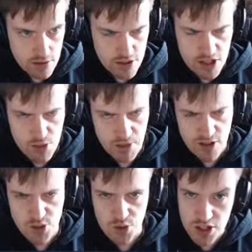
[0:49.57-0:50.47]
Is it
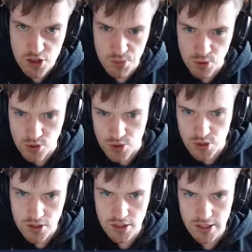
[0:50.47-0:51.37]
decibels or
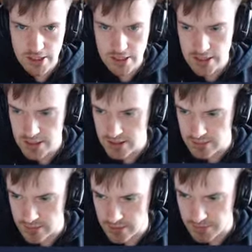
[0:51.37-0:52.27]
decibels?
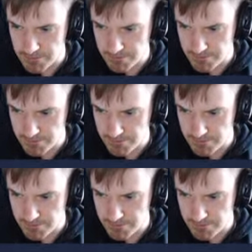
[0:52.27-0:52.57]
Right.